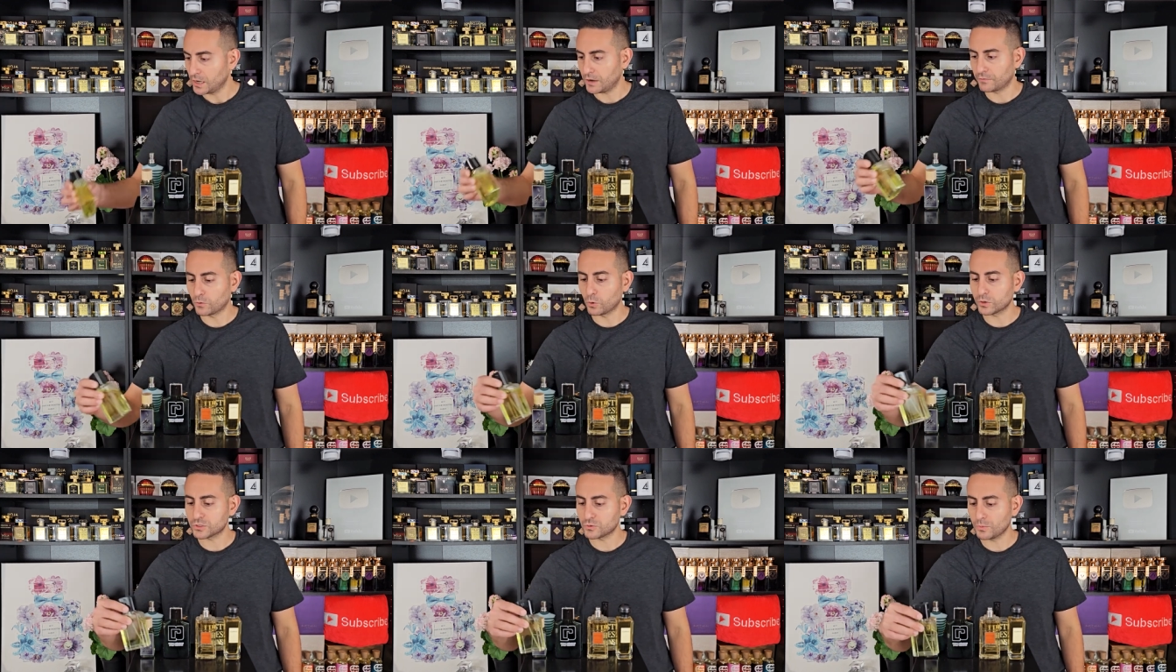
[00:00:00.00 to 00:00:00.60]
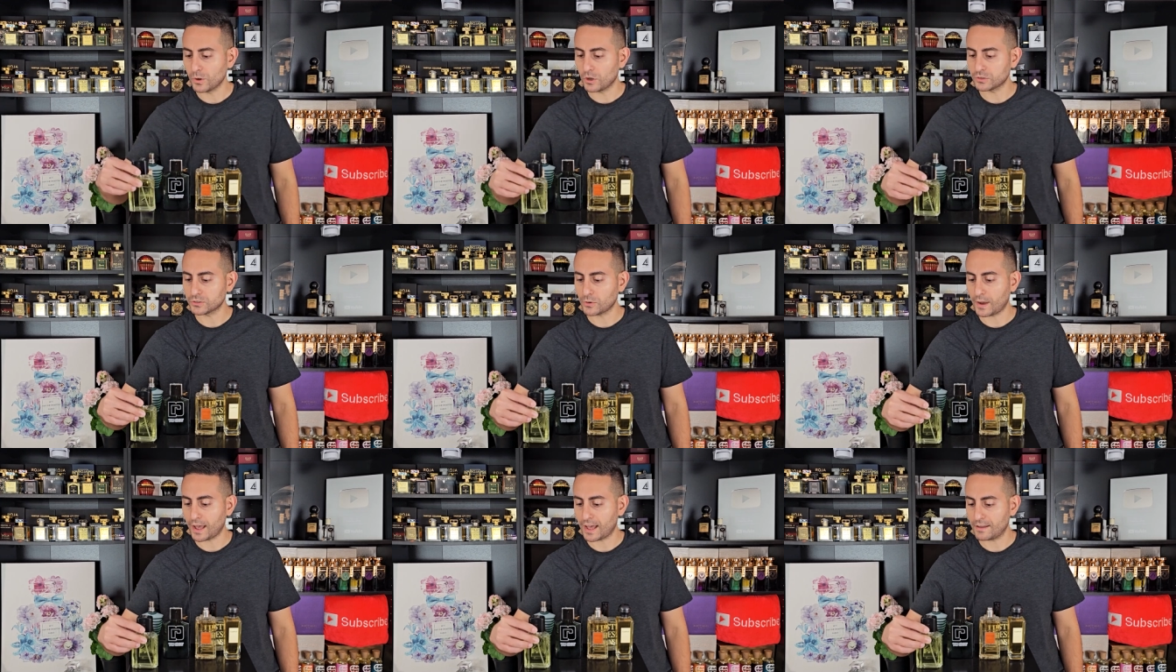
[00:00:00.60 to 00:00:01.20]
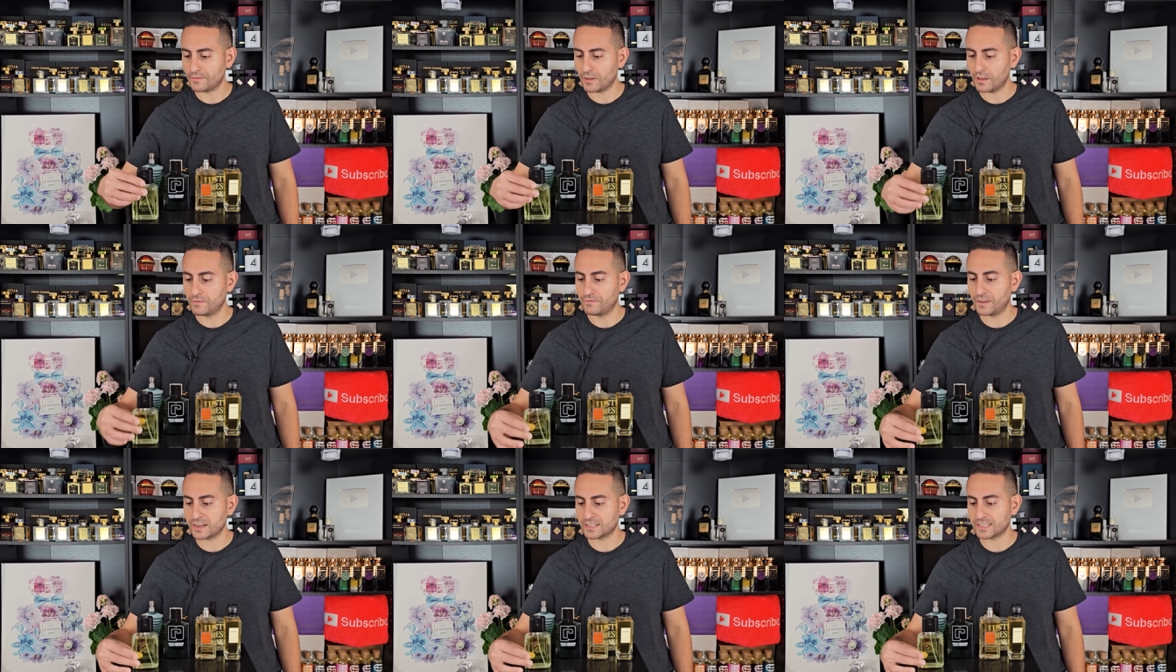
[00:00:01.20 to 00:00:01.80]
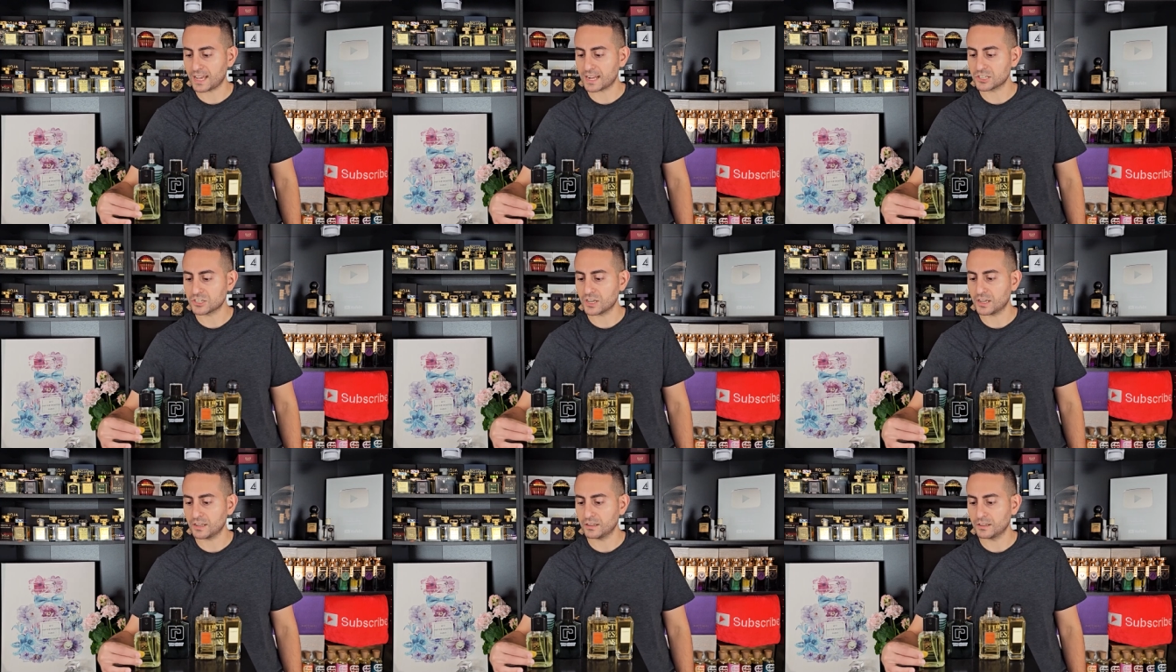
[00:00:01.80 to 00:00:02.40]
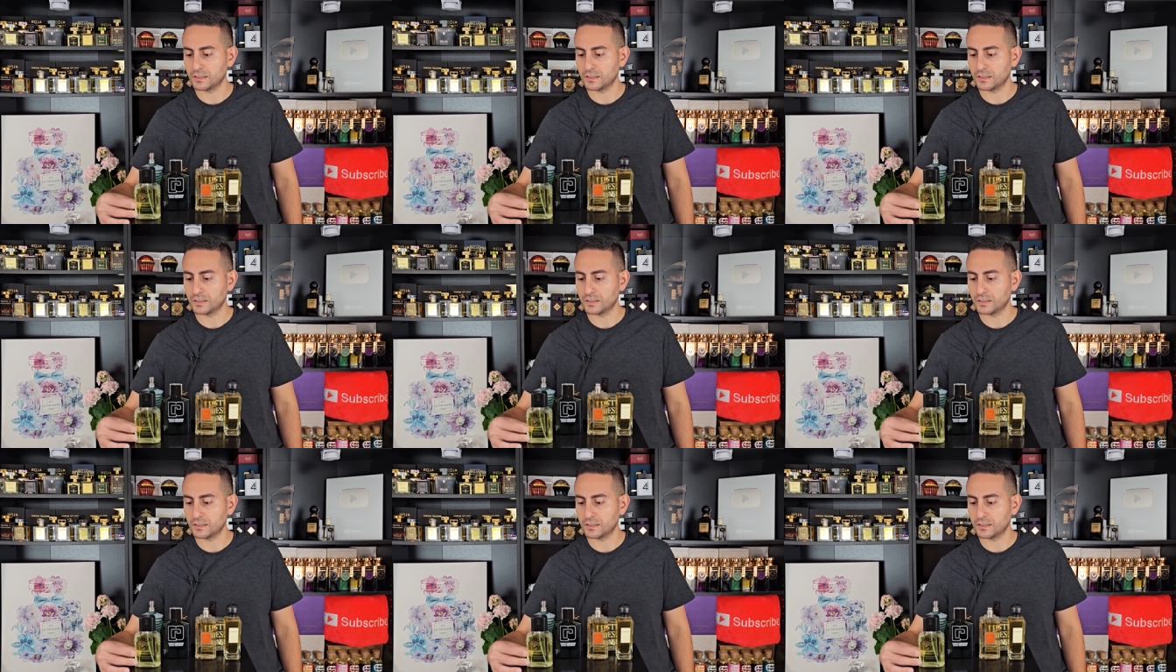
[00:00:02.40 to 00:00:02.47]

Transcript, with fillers: Of course, we also have Versace